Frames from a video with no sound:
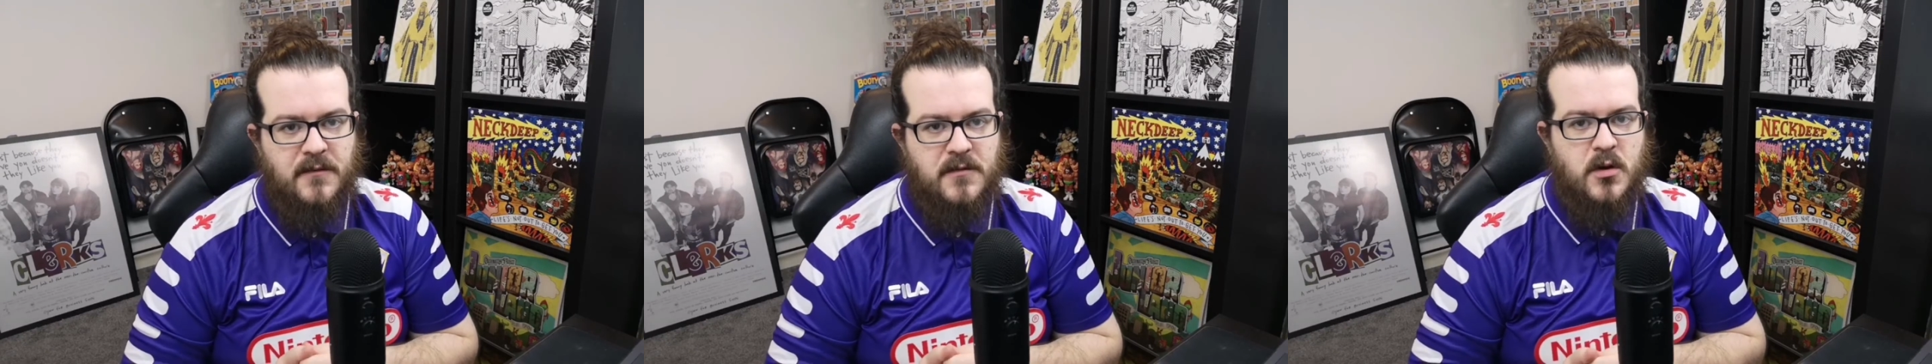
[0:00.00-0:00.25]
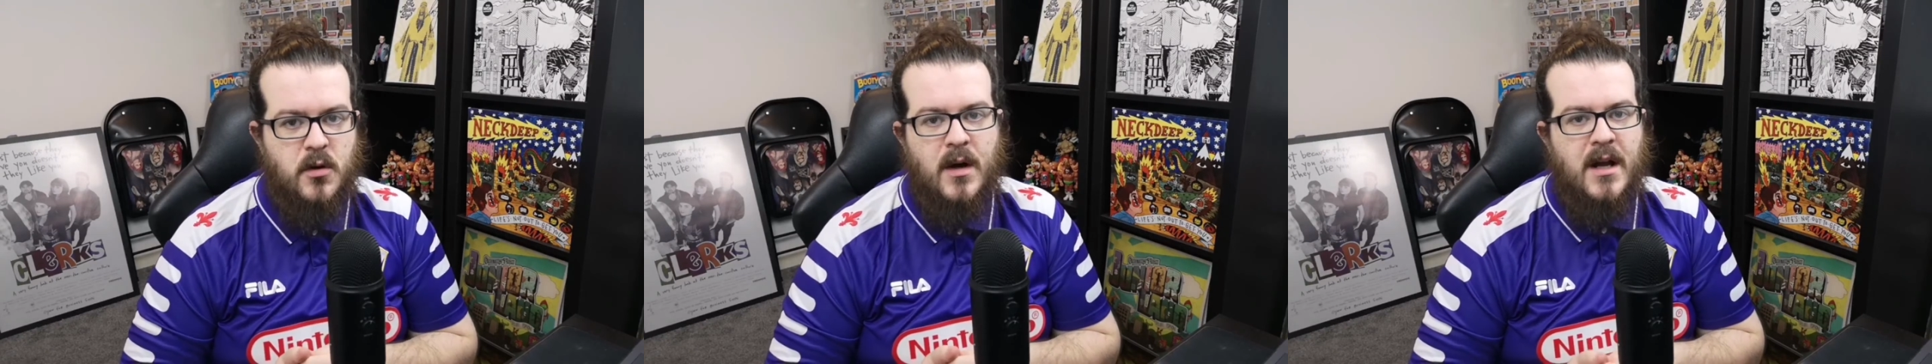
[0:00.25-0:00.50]

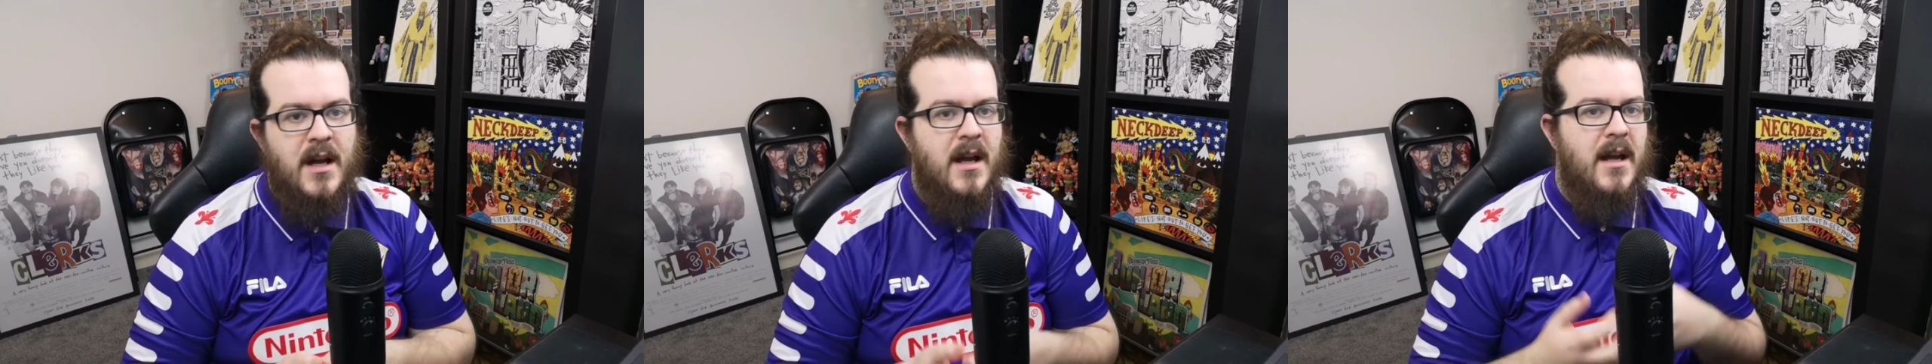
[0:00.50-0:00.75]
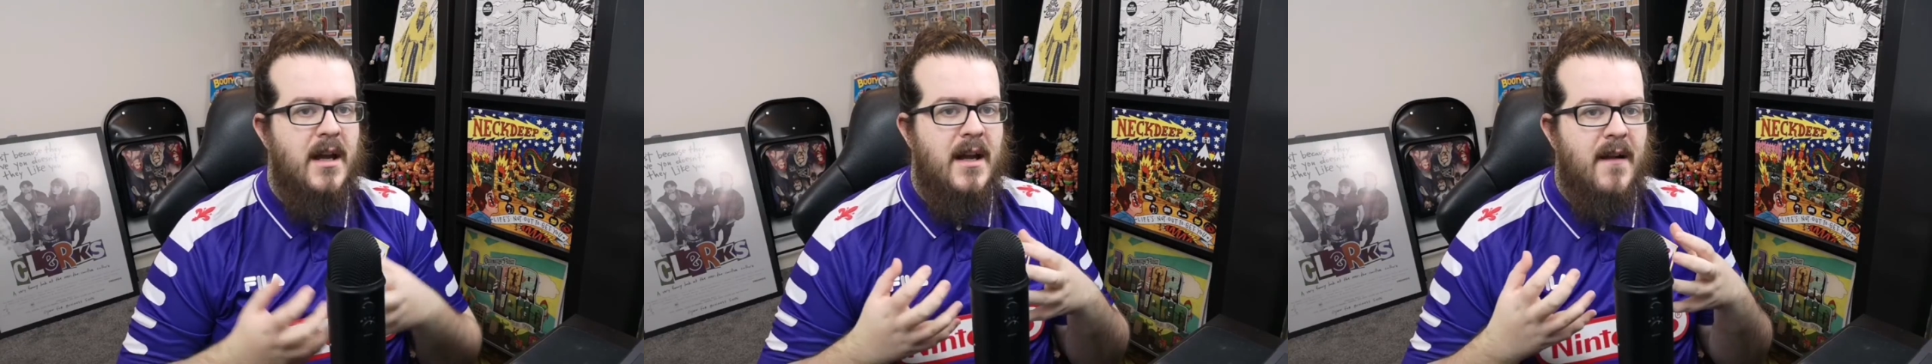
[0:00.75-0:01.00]
So
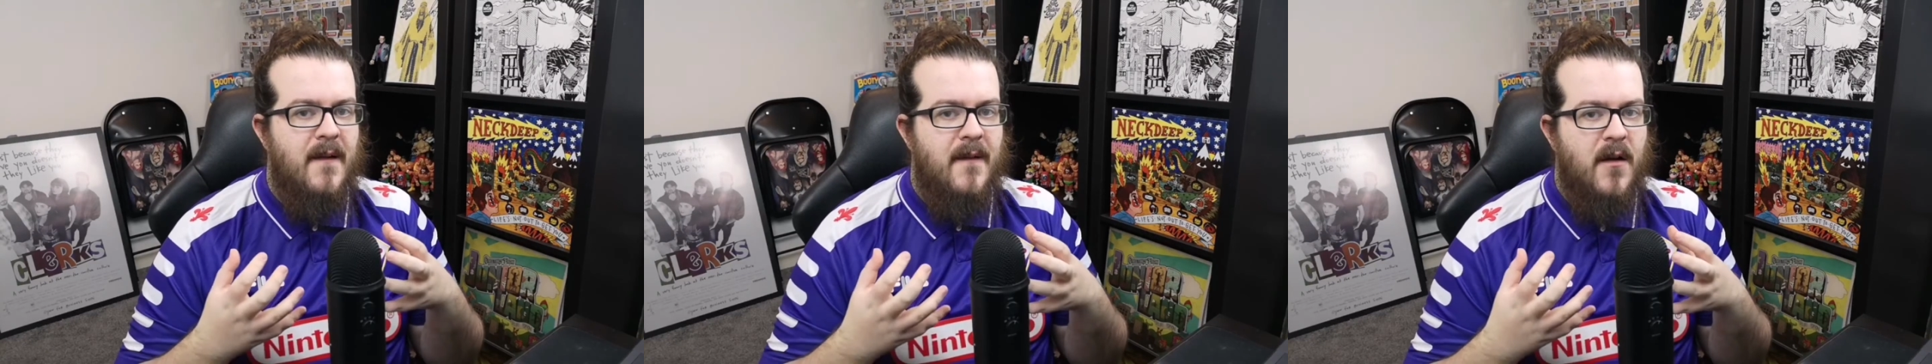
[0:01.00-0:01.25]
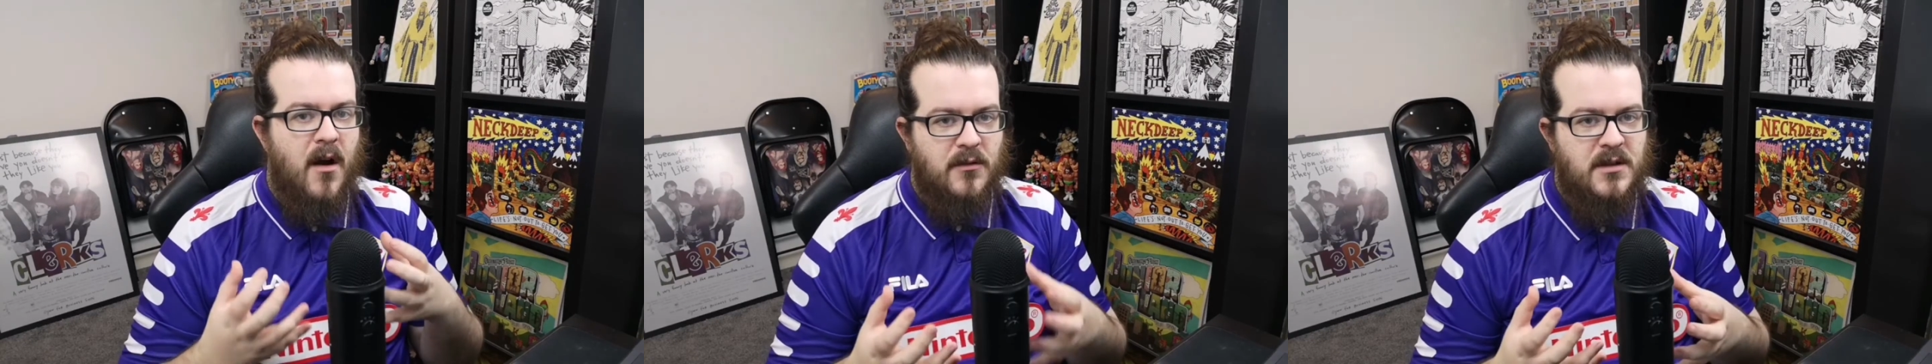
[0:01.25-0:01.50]

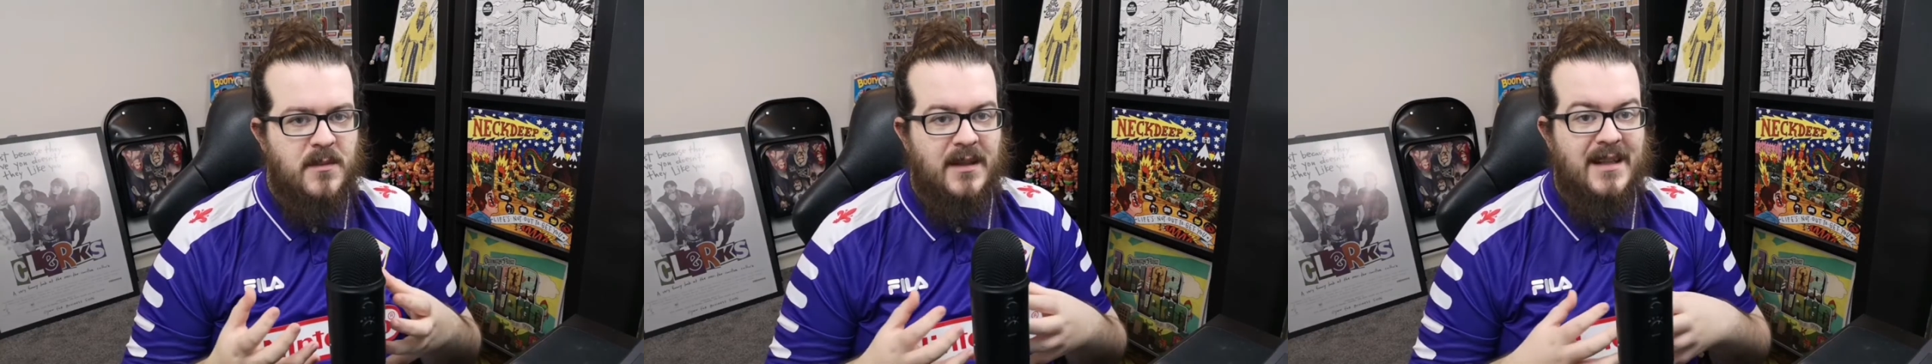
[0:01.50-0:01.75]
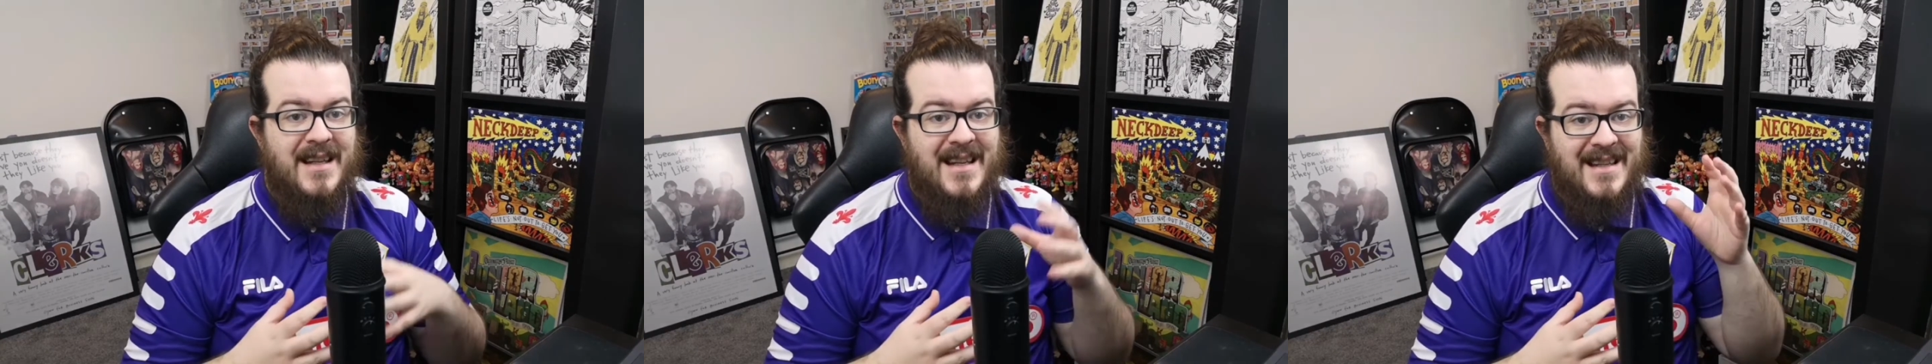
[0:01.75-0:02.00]

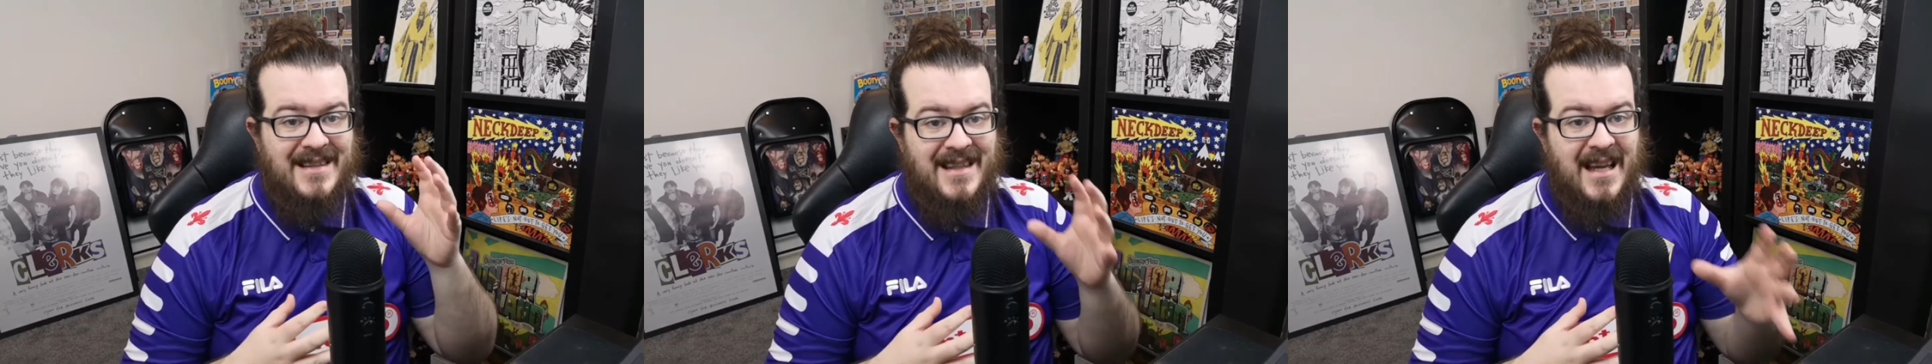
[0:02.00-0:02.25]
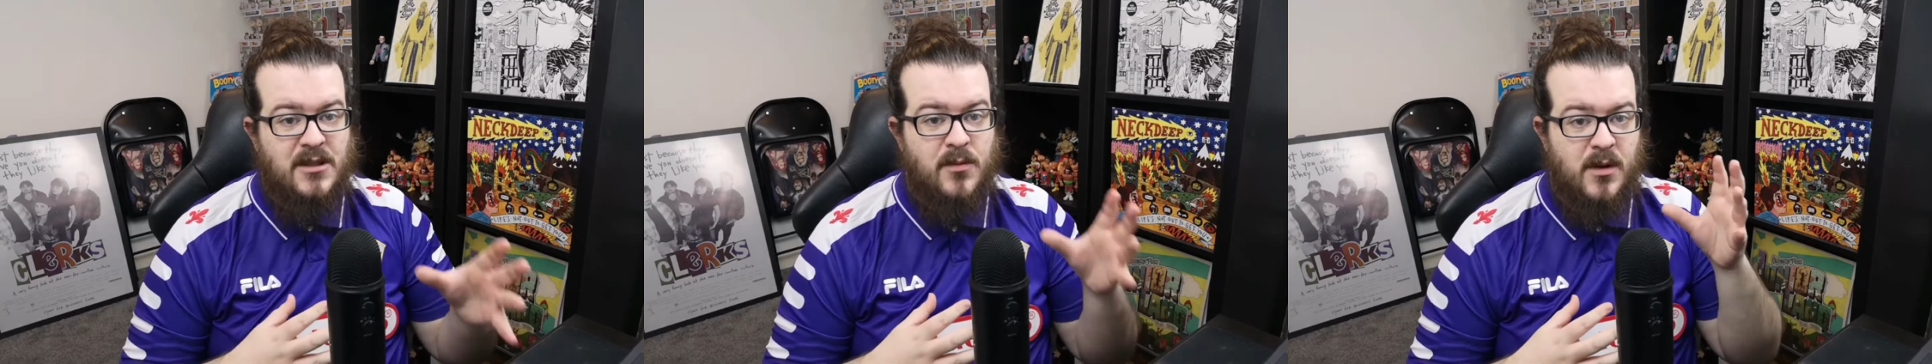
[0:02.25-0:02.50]
ultimately,
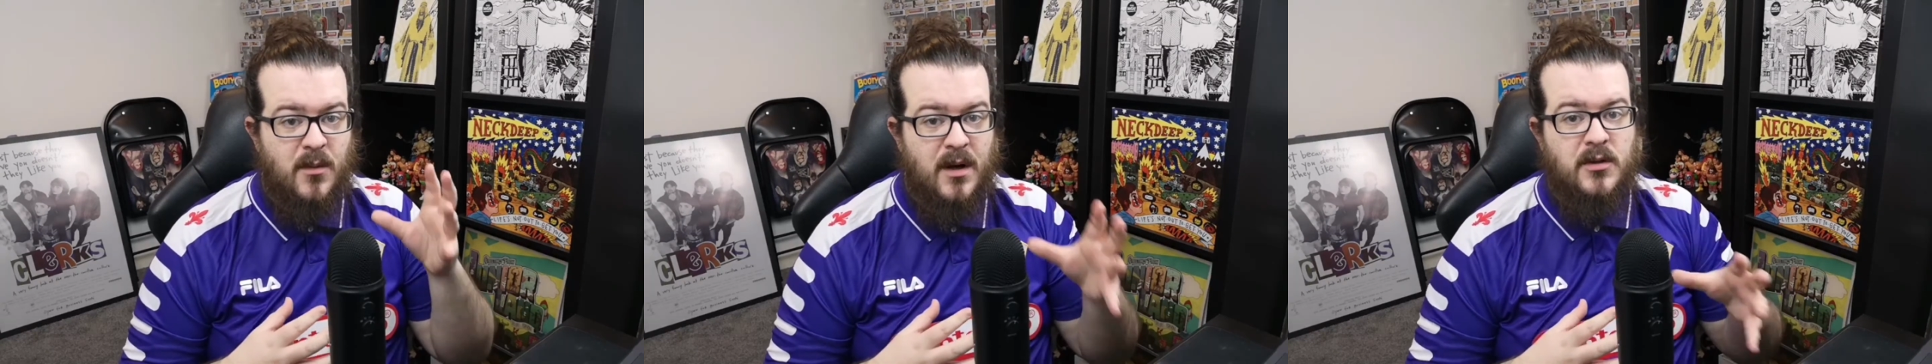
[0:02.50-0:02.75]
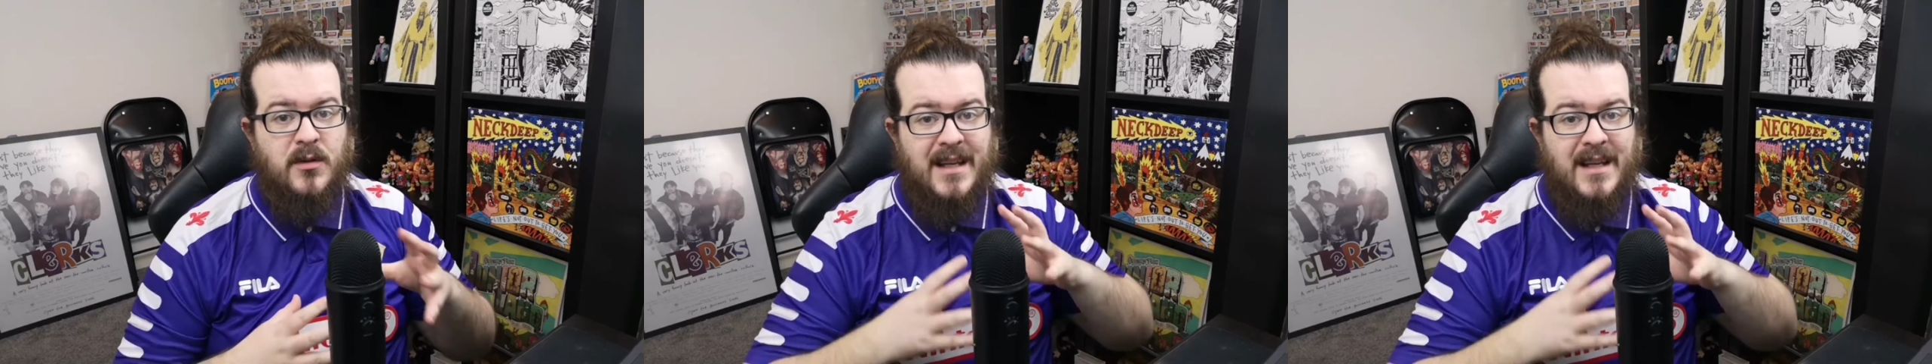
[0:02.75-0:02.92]
that's what you want to do.